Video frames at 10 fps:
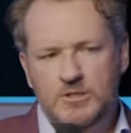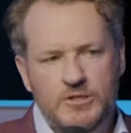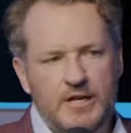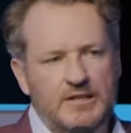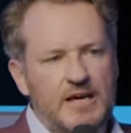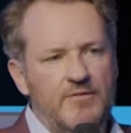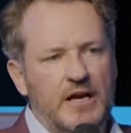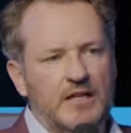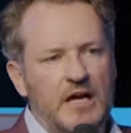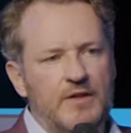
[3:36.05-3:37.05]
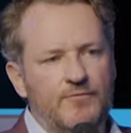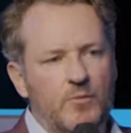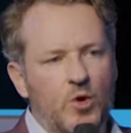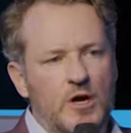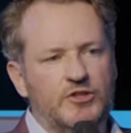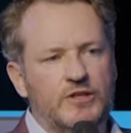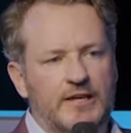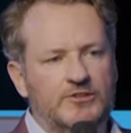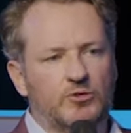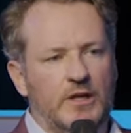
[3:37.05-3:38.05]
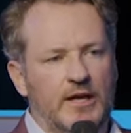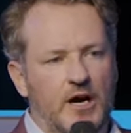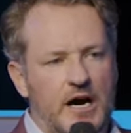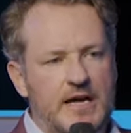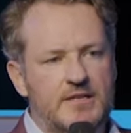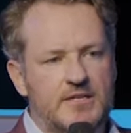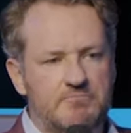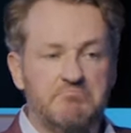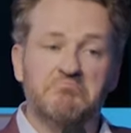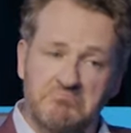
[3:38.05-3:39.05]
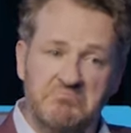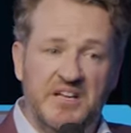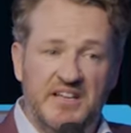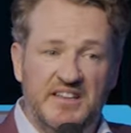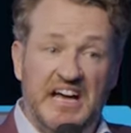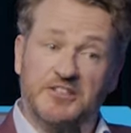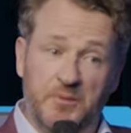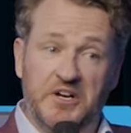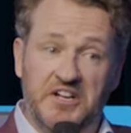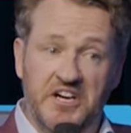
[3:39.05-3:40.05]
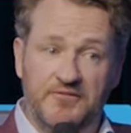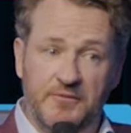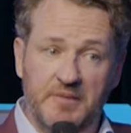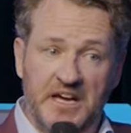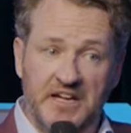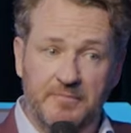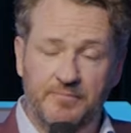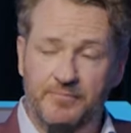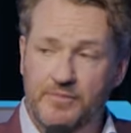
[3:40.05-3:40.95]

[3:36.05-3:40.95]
She does have that client from work she thinks really hot. That's pretty good for me.